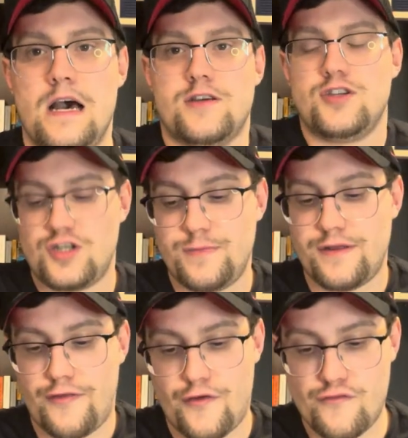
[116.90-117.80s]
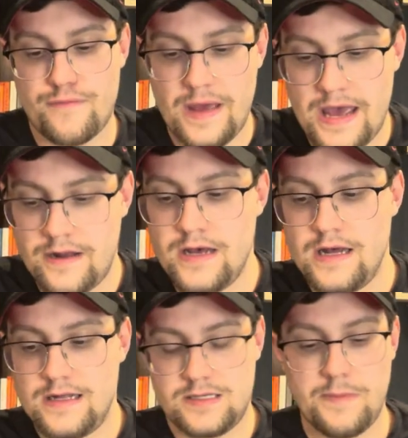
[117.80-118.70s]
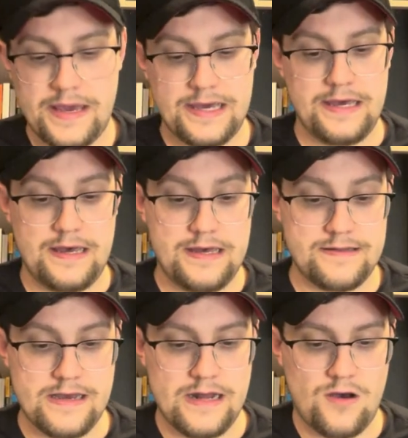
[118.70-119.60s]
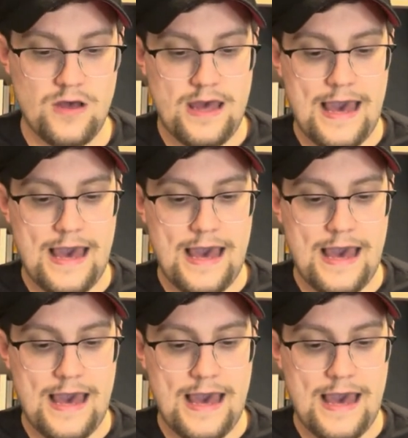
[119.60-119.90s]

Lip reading: He should be the third man to make it in the NL.